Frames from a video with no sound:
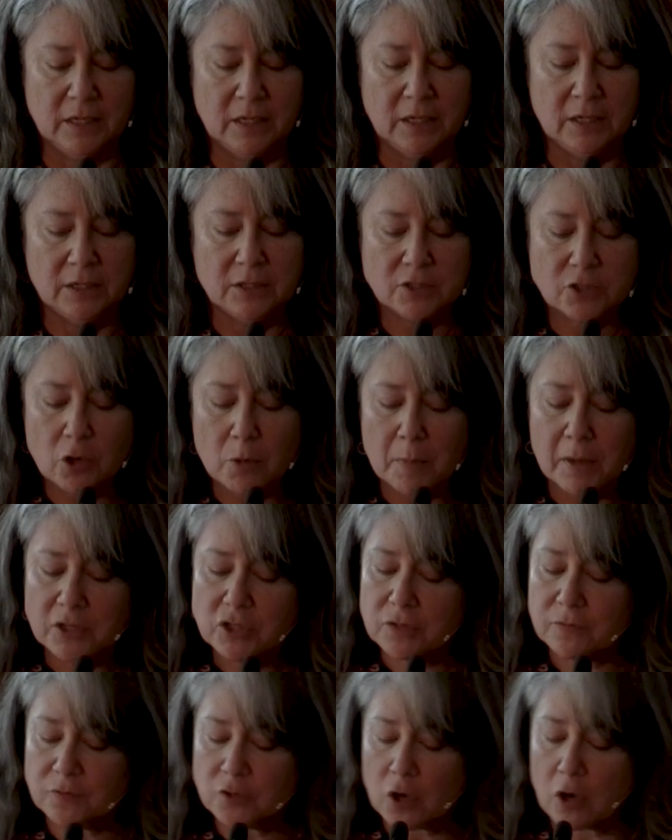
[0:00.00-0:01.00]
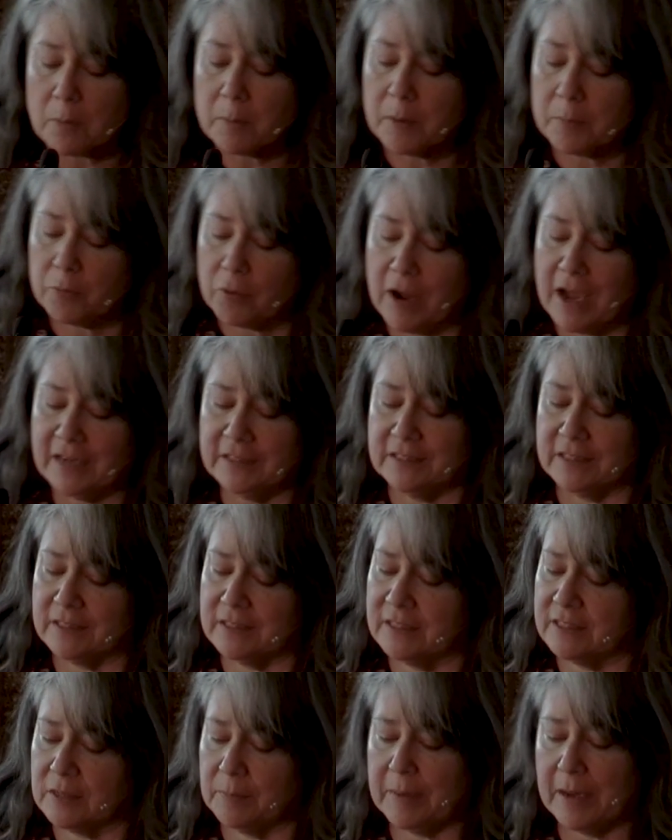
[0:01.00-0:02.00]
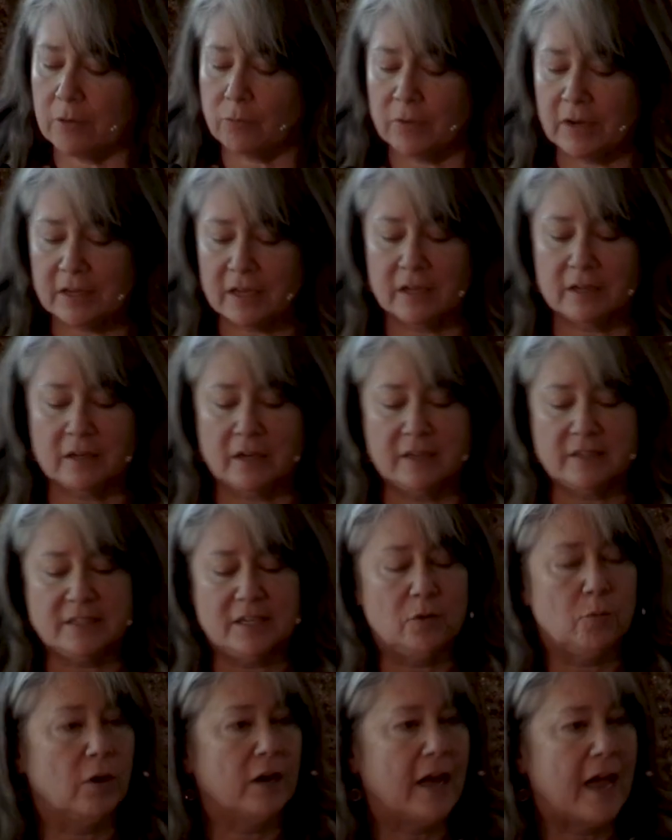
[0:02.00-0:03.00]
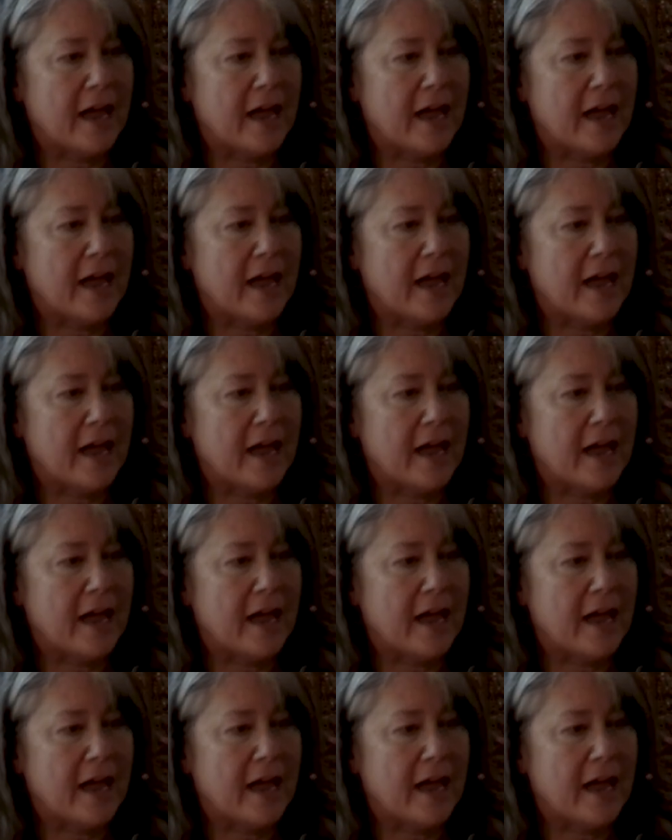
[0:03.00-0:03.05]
So much of Dharma practice is about recognizing what